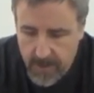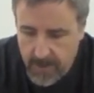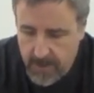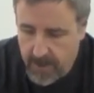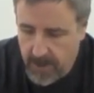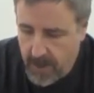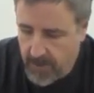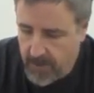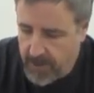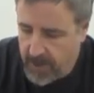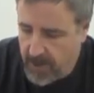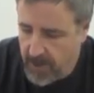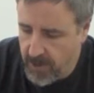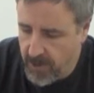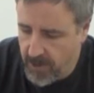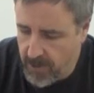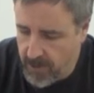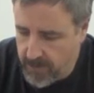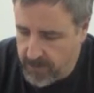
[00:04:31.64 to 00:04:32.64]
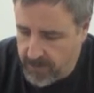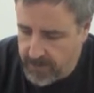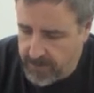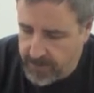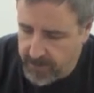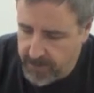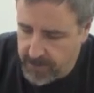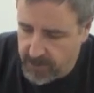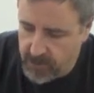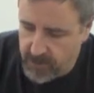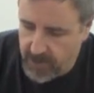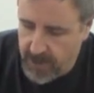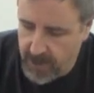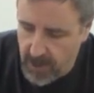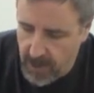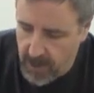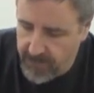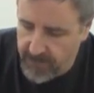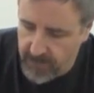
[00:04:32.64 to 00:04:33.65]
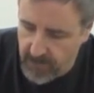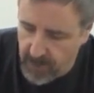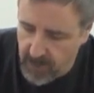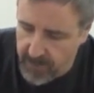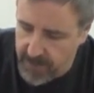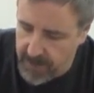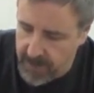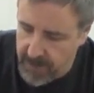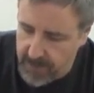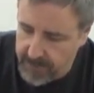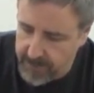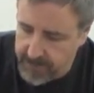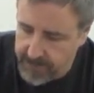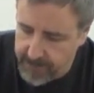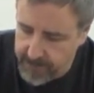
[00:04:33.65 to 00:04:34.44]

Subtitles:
There we go. I'm going to dry it off a little bit.